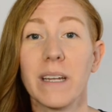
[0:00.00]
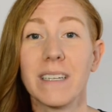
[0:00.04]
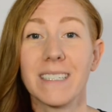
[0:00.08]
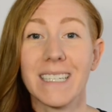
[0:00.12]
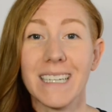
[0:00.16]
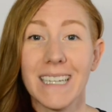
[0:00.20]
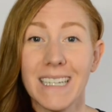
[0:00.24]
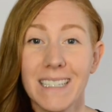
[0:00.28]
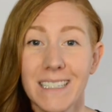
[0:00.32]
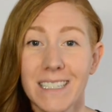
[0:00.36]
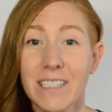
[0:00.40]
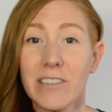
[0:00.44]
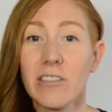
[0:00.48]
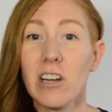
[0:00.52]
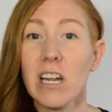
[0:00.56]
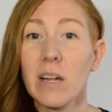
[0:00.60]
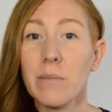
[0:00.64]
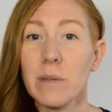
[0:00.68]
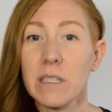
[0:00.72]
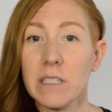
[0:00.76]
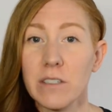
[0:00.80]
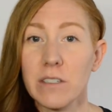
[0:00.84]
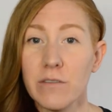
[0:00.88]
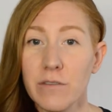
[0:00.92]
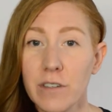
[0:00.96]
Instagram
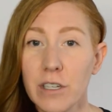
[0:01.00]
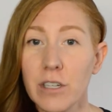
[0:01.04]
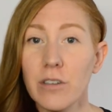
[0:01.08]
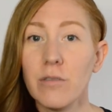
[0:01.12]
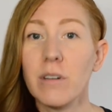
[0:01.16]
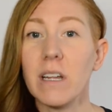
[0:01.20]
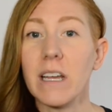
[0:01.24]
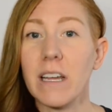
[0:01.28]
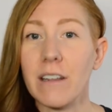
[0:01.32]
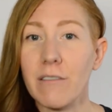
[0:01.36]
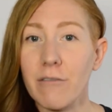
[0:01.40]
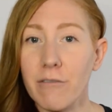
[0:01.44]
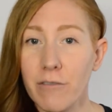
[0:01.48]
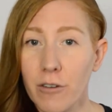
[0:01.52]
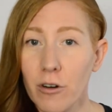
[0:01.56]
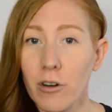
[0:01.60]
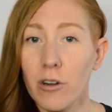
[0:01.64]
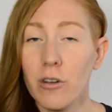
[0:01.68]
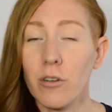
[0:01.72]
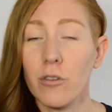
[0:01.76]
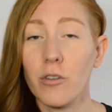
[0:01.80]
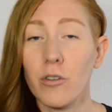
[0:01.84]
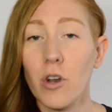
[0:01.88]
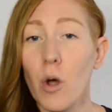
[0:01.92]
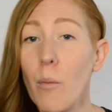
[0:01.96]
is viewed in
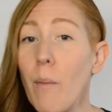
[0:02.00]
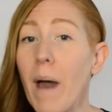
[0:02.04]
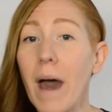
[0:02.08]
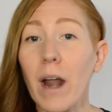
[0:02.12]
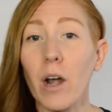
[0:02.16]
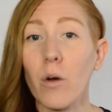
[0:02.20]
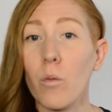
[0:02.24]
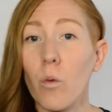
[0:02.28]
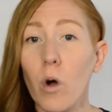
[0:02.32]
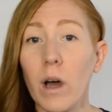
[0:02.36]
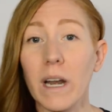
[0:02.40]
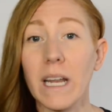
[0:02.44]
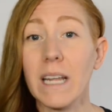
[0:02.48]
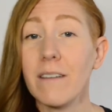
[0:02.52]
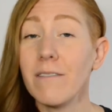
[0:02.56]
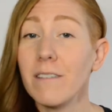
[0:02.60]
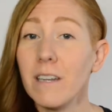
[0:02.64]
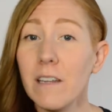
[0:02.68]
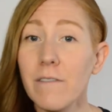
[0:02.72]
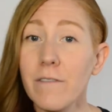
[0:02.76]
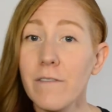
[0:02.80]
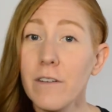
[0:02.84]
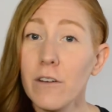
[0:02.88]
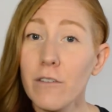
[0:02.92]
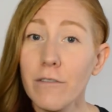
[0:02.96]
vertical no matter what. Even
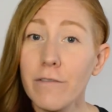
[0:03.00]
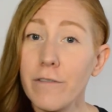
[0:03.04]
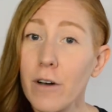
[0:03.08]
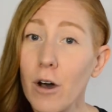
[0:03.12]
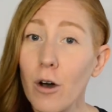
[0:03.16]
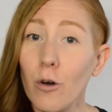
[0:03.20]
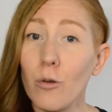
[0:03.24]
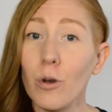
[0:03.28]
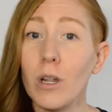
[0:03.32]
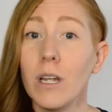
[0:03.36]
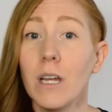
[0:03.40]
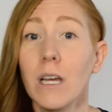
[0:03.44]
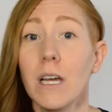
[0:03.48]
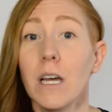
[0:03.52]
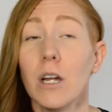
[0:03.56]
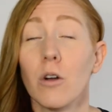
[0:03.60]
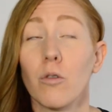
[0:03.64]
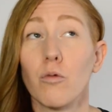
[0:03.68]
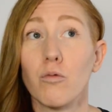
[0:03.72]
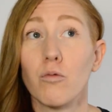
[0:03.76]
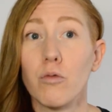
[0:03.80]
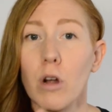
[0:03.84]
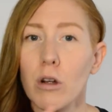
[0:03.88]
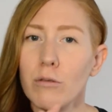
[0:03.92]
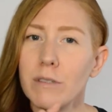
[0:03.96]
if your phone
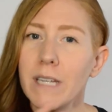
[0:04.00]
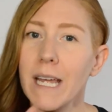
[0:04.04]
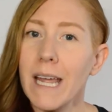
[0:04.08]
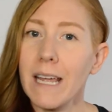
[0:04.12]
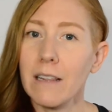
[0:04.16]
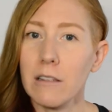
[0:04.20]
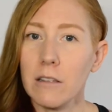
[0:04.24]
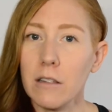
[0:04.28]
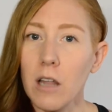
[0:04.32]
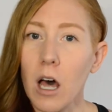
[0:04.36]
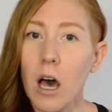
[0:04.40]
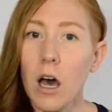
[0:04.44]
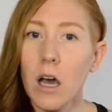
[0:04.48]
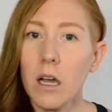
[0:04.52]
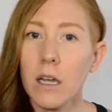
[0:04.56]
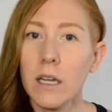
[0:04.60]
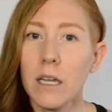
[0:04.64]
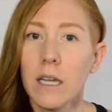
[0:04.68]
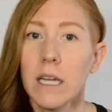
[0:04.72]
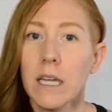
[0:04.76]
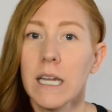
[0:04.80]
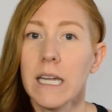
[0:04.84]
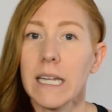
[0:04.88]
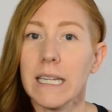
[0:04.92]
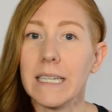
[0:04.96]
rotate lock
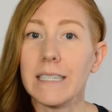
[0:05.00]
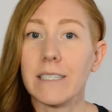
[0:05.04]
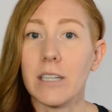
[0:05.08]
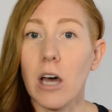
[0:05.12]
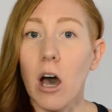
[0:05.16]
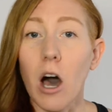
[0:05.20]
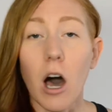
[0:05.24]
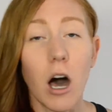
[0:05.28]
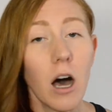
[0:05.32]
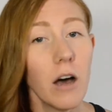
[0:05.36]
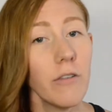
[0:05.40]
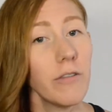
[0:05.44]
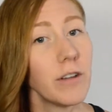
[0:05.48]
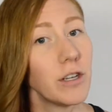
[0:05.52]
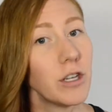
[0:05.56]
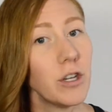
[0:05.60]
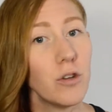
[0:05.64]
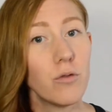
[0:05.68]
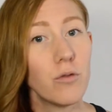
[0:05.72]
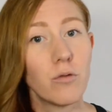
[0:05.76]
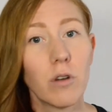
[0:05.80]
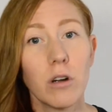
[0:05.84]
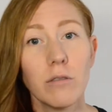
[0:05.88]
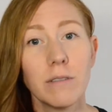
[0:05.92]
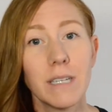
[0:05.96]
is off and
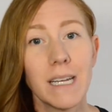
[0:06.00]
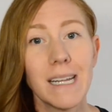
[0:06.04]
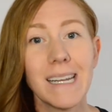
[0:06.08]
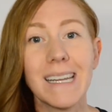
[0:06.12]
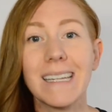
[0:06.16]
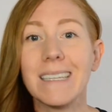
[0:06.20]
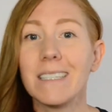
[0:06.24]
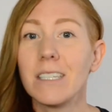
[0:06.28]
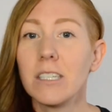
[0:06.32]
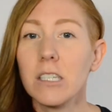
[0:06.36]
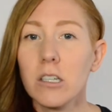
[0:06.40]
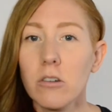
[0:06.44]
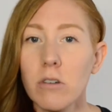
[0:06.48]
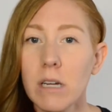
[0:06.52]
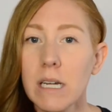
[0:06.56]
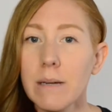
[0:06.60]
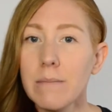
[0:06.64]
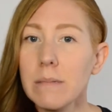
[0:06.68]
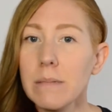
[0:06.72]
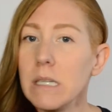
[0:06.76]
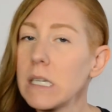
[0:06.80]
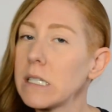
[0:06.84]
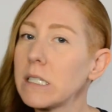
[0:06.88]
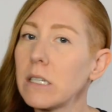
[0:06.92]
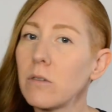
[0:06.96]
you rotate, Instagram
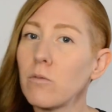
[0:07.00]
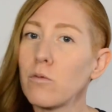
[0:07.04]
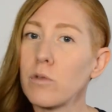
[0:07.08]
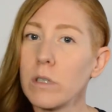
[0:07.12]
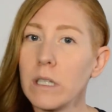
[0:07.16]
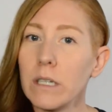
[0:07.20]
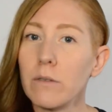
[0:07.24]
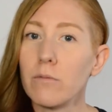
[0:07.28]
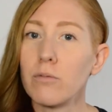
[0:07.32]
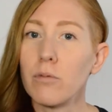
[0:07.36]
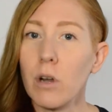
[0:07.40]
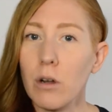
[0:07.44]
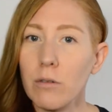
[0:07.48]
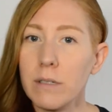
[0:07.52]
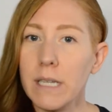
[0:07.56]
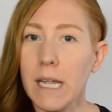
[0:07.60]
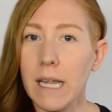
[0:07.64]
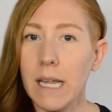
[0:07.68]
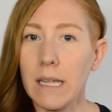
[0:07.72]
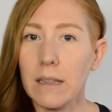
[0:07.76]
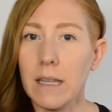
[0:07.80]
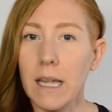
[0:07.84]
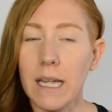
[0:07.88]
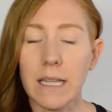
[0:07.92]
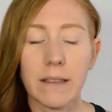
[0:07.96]
doesn't really
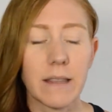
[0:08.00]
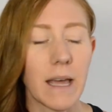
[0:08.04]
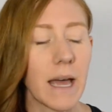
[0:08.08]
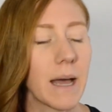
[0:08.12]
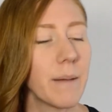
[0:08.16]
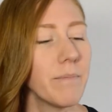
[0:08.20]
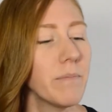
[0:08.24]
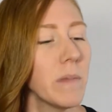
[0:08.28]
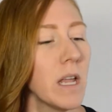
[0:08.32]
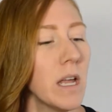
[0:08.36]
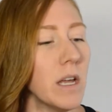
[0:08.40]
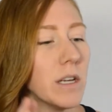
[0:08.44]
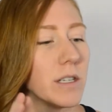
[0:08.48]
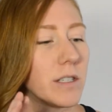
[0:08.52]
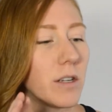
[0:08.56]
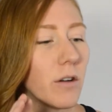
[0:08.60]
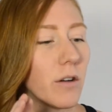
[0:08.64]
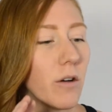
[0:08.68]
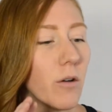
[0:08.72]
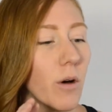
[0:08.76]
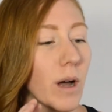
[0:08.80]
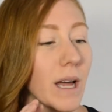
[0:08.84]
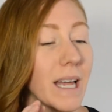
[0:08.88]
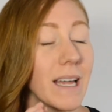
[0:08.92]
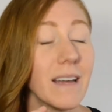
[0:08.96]
rotate like that.
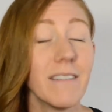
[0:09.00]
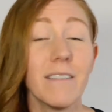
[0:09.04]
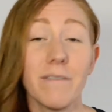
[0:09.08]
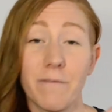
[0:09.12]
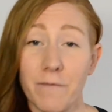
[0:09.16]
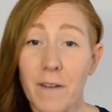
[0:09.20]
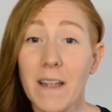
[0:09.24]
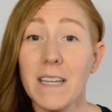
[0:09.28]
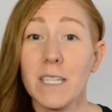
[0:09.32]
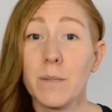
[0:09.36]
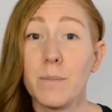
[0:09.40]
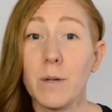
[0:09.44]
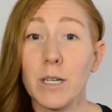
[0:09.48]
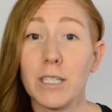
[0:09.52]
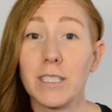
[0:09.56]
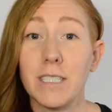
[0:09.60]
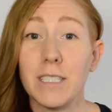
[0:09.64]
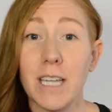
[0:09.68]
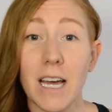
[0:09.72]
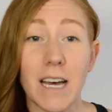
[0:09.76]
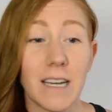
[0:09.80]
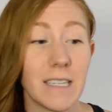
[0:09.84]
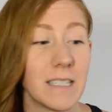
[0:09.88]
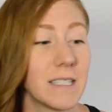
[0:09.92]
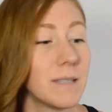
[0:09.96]
So Facebook
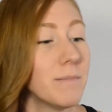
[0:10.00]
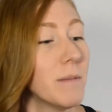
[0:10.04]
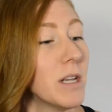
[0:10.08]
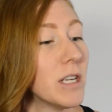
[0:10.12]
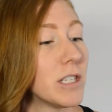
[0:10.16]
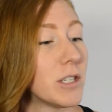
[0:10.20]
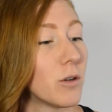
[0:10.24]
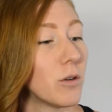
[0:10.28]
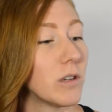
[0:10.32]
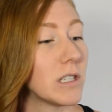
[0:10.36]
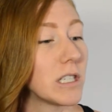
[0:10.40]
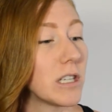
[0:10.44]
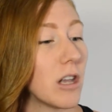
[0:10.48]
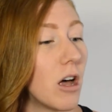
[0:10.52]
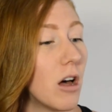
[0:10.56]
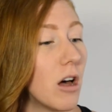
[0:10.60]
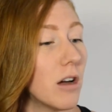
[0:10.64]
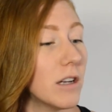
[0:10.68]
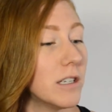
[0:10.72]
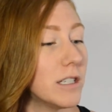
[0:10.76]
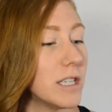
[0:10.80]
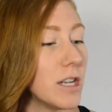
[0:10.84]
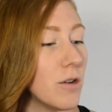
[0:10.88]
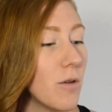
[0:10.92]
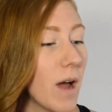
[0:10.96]
does. So as long
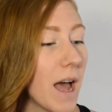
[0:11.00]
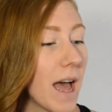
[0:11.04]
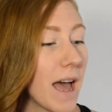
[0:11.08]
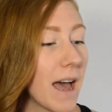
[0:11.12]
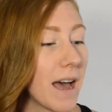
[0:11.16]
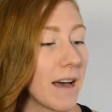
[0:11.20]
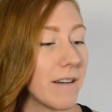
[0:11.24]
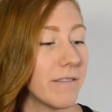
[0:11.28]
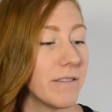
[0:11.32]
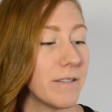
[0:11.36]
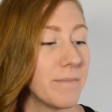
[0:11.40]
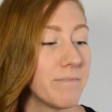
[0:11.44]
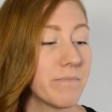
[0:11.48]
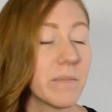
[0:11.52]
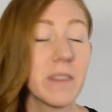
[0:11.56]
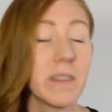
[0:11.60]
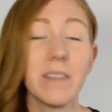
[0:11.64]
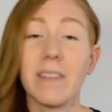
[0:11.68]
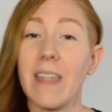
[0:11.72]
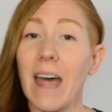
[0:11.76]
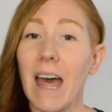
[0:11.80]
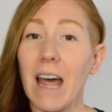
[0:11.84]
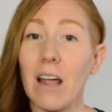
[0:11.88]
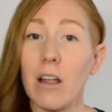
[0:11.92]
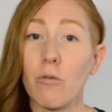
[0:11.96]
as you have
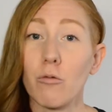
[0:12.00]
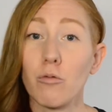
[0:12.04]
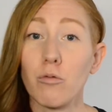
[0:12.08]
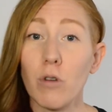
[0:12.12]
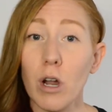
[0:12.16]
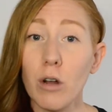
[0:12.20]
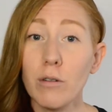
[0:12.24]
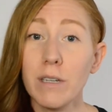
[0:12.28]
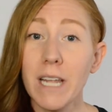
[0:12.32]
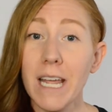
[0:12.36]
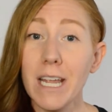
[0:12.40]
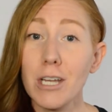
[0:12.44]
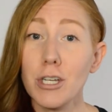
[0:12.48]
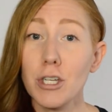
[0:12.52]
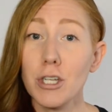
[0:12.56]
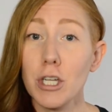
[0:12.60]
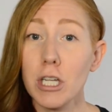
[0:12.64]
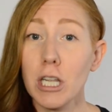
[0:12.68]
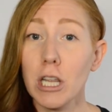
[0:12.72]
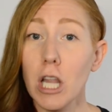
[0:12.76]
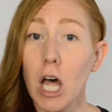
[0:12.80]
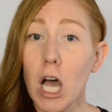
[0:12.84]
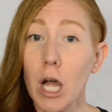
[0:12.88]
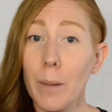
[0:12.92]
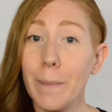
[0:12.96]
that rotation
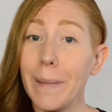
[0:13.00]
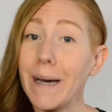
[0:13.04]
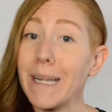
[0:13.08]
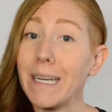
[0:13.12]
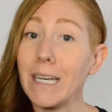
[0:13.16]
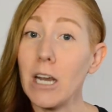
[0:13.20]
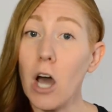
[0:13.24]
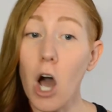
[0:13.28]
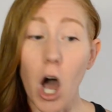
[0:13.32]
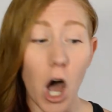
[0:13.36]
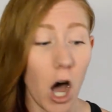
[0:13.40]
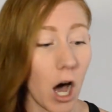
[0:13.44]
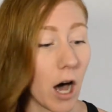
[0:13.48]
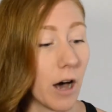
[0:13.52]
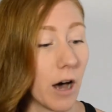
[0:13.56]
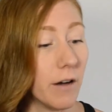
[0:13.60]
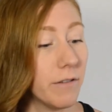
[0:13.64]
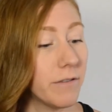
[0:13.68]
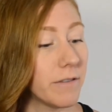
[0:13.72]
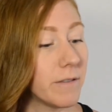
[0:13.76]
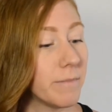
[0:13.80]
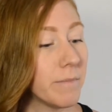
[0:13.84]
lock button off